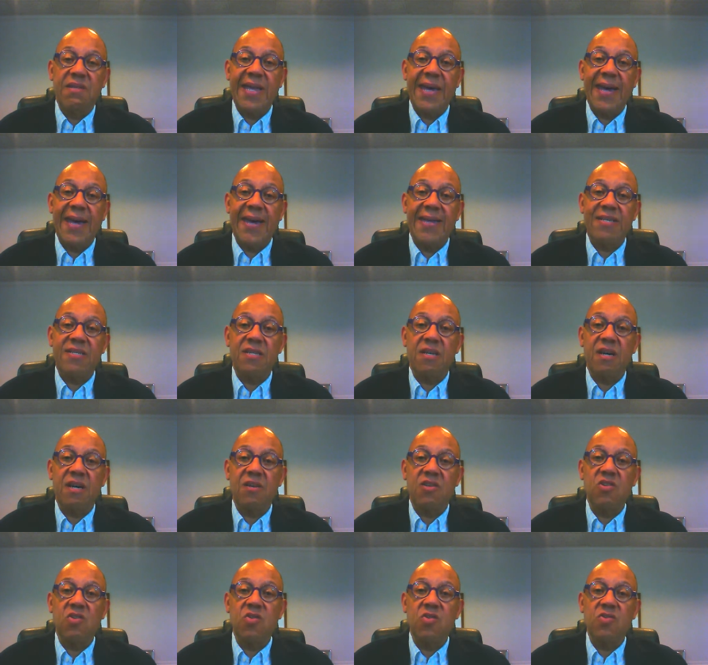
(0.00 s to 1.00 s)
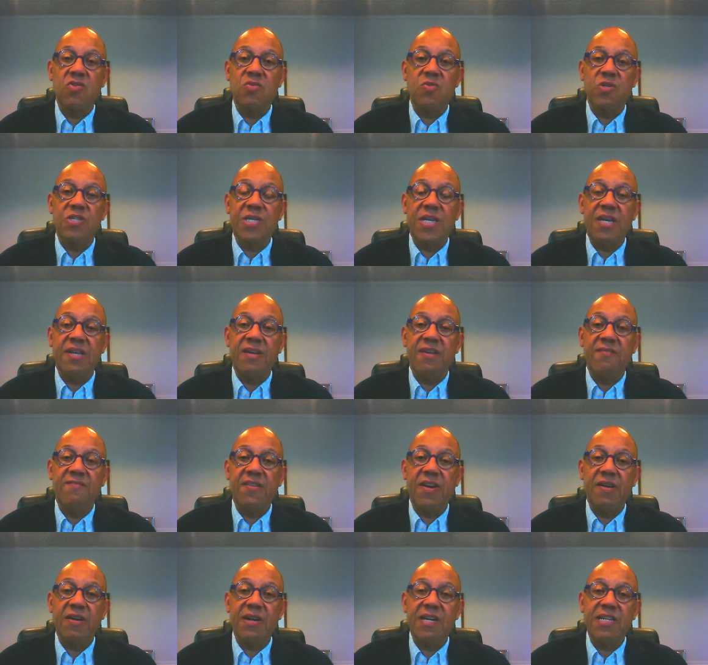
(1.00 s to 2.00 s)
that gold was in a
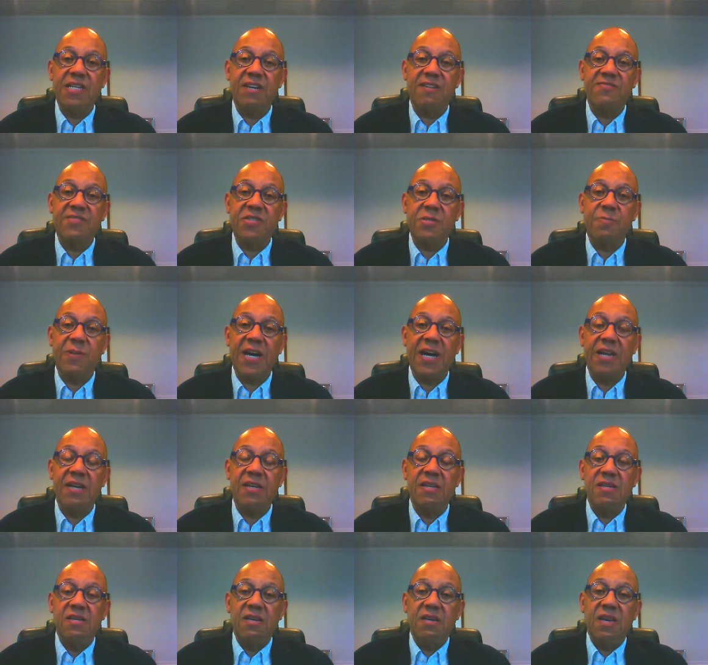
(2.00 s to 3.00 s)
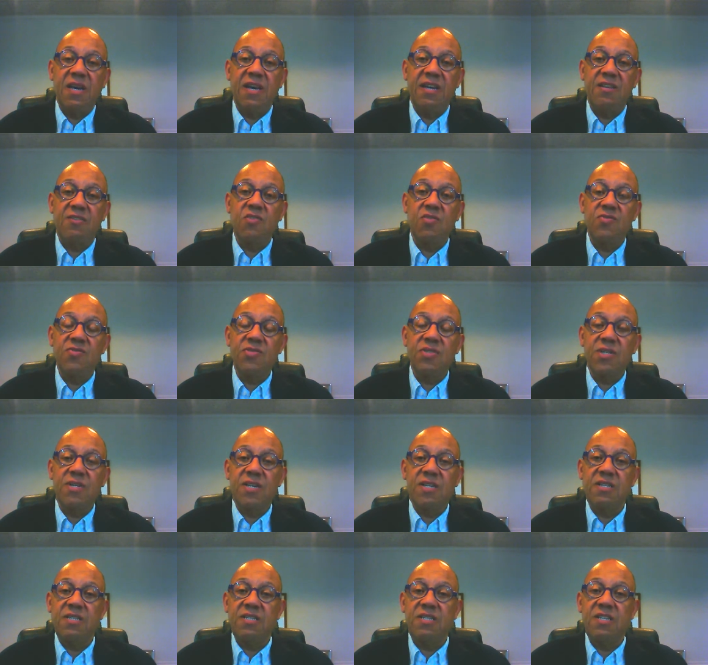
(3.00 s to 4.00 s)
very tough spot, and gold's
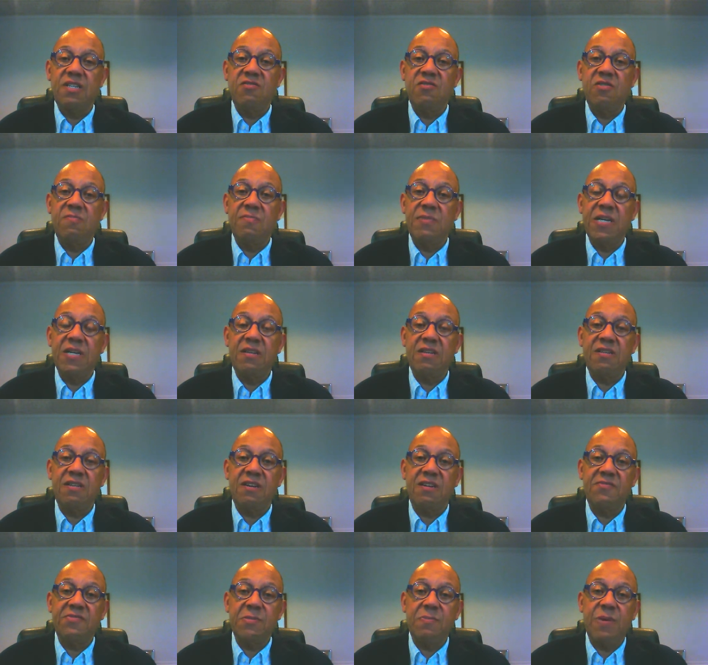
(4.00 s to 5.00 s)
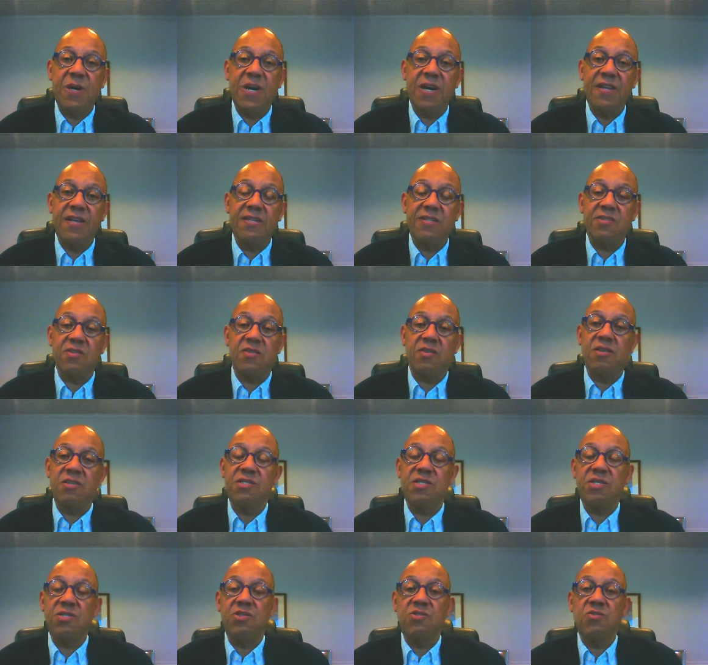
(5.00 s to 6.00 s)
going to continue to be in a tough spot as long
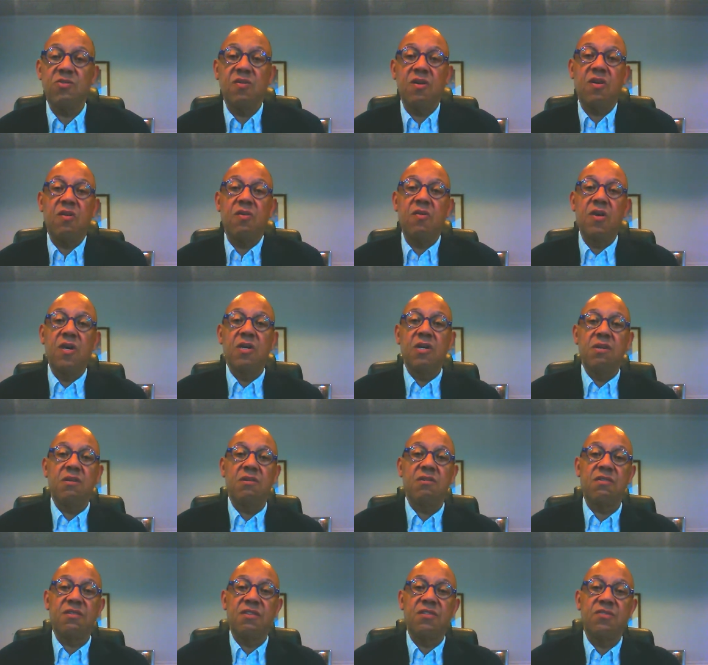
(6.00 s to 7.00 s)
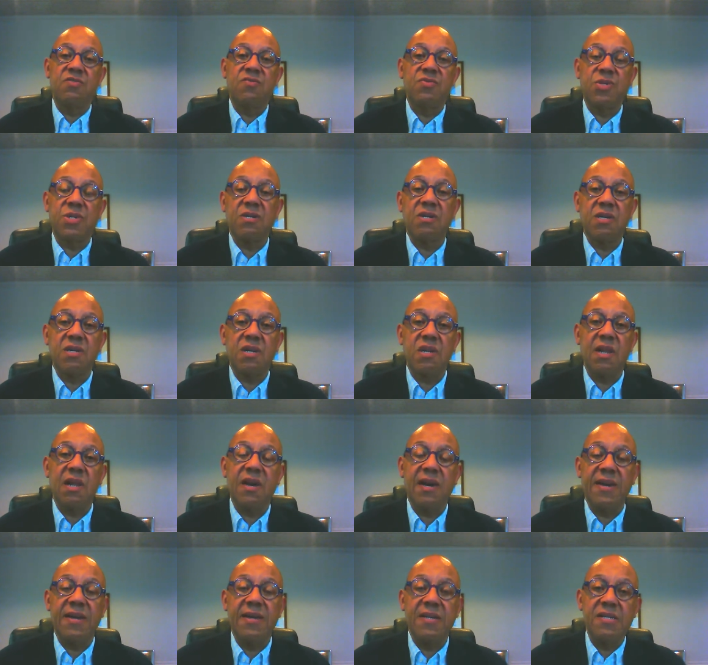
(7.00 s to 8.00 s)
as the euro continues to
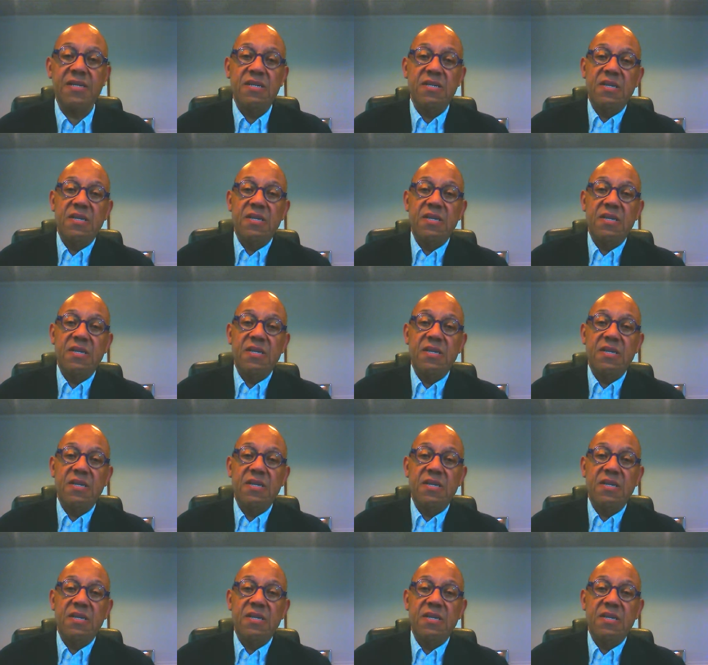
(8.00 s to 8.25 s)
decline.